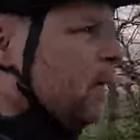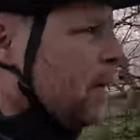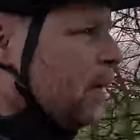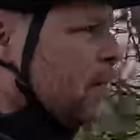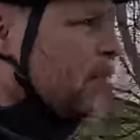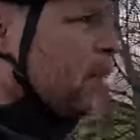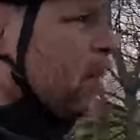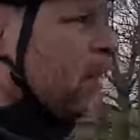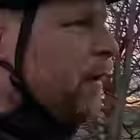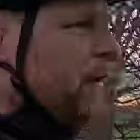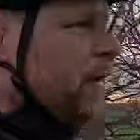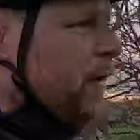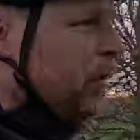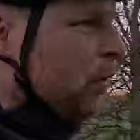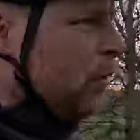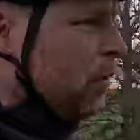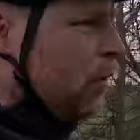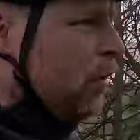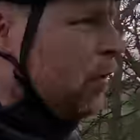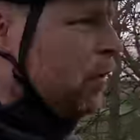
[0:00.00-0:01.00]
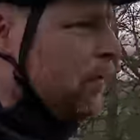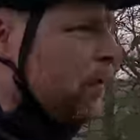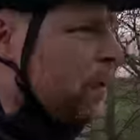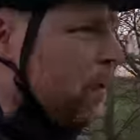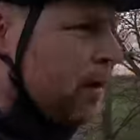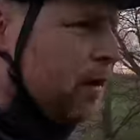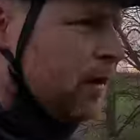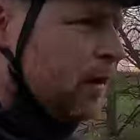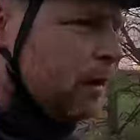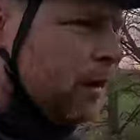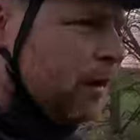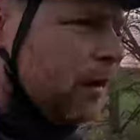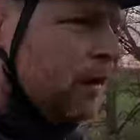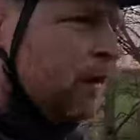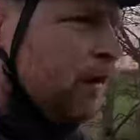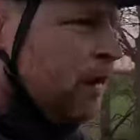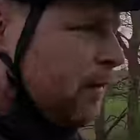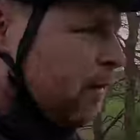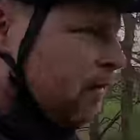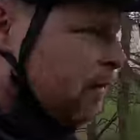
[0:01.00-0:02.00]
when I pointed over
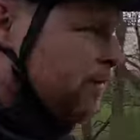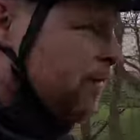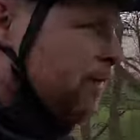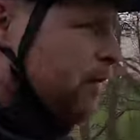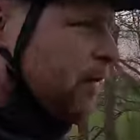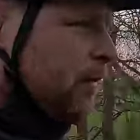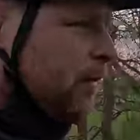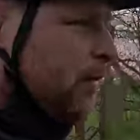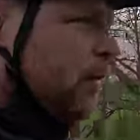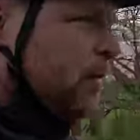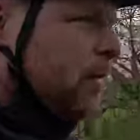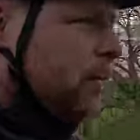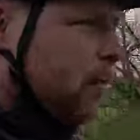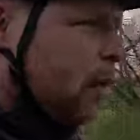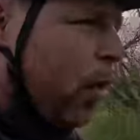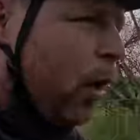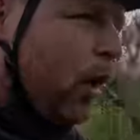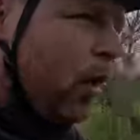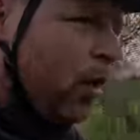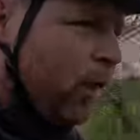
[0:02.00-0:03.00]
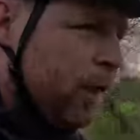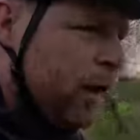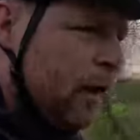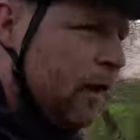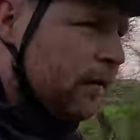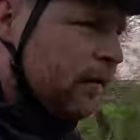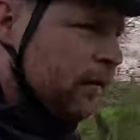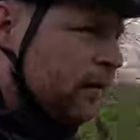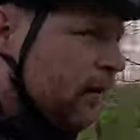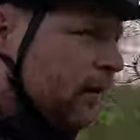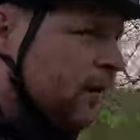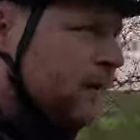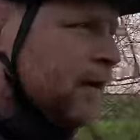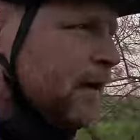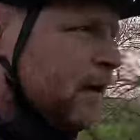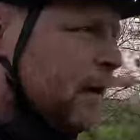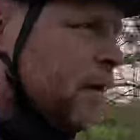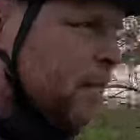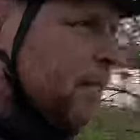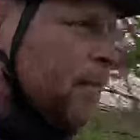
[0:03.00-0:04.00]
the water, I said I
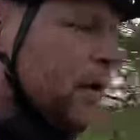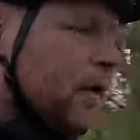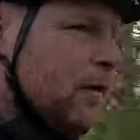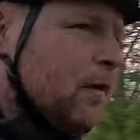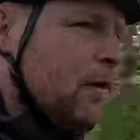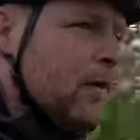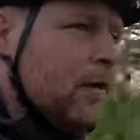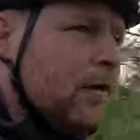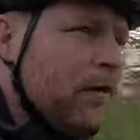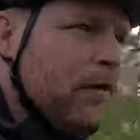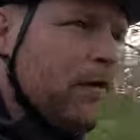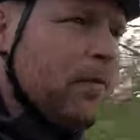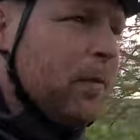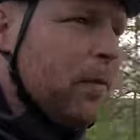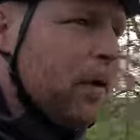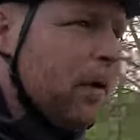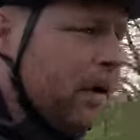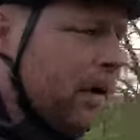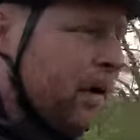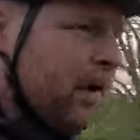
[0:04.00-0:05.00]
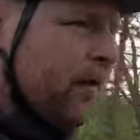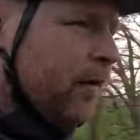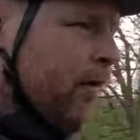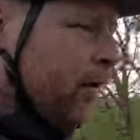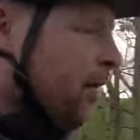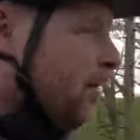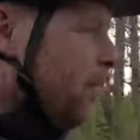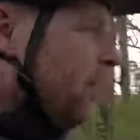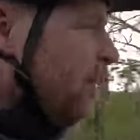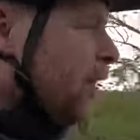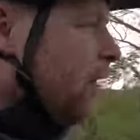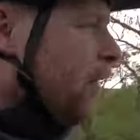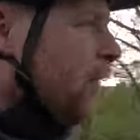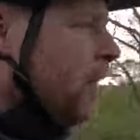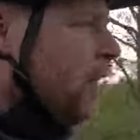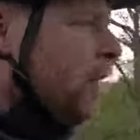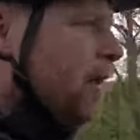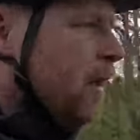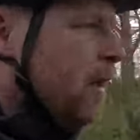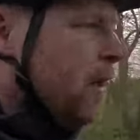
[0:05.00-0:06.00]
think that'll be a good little spot later on.
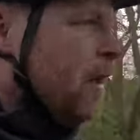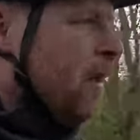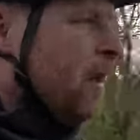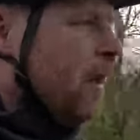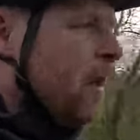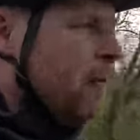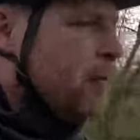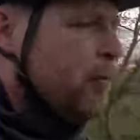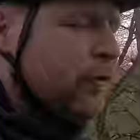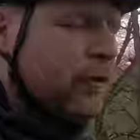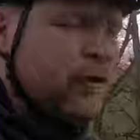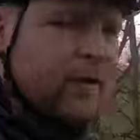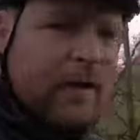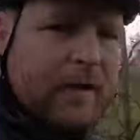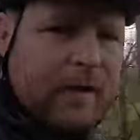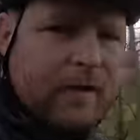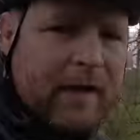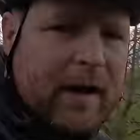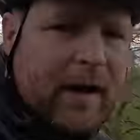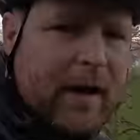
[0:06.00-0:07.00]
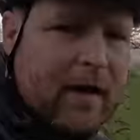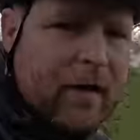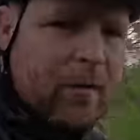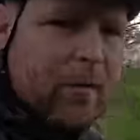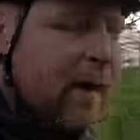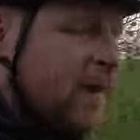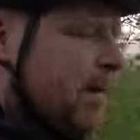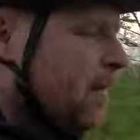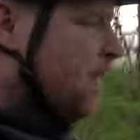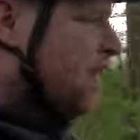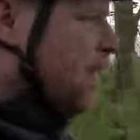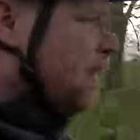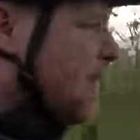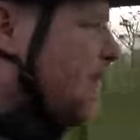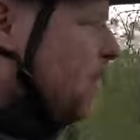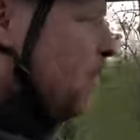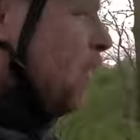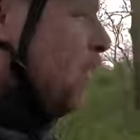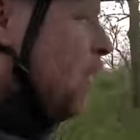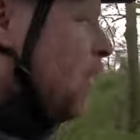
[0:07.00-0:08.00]
I'm just going to cycle back there
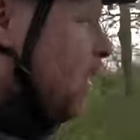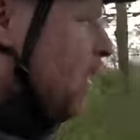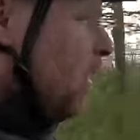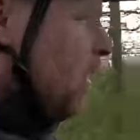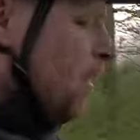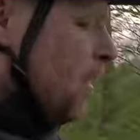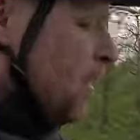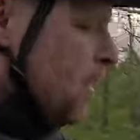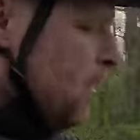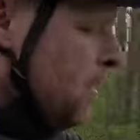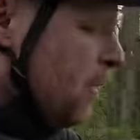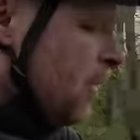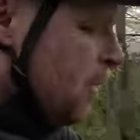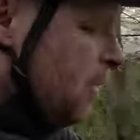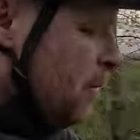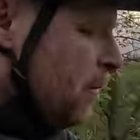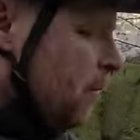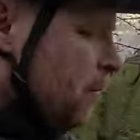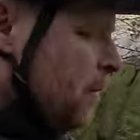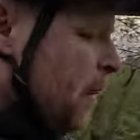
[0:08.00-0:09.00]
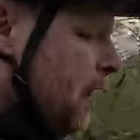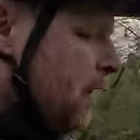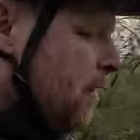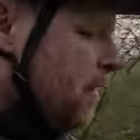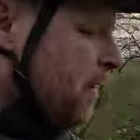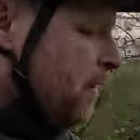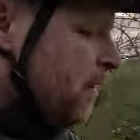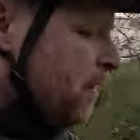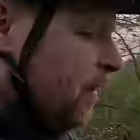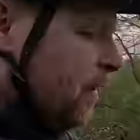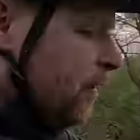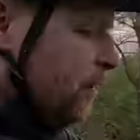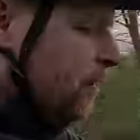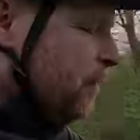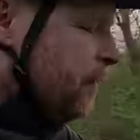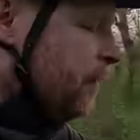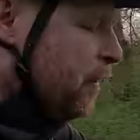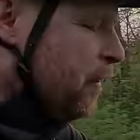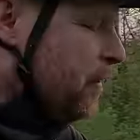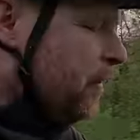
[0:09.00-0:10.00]
now. Battery is on
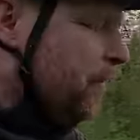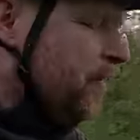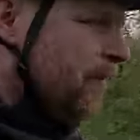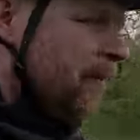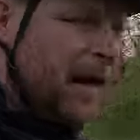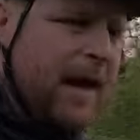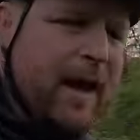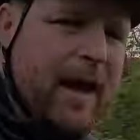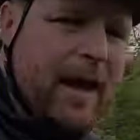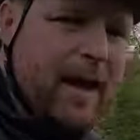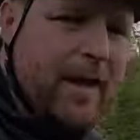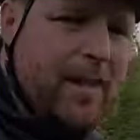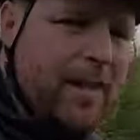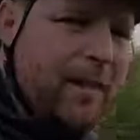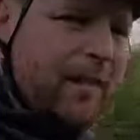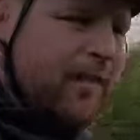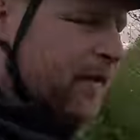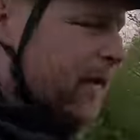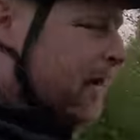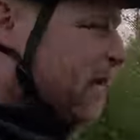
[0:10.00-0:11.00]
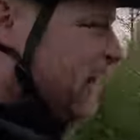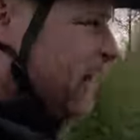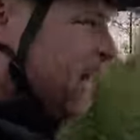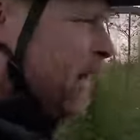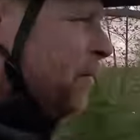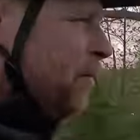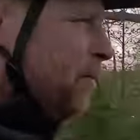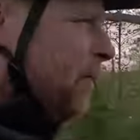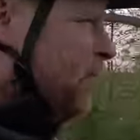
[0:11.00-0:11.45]
38%. I've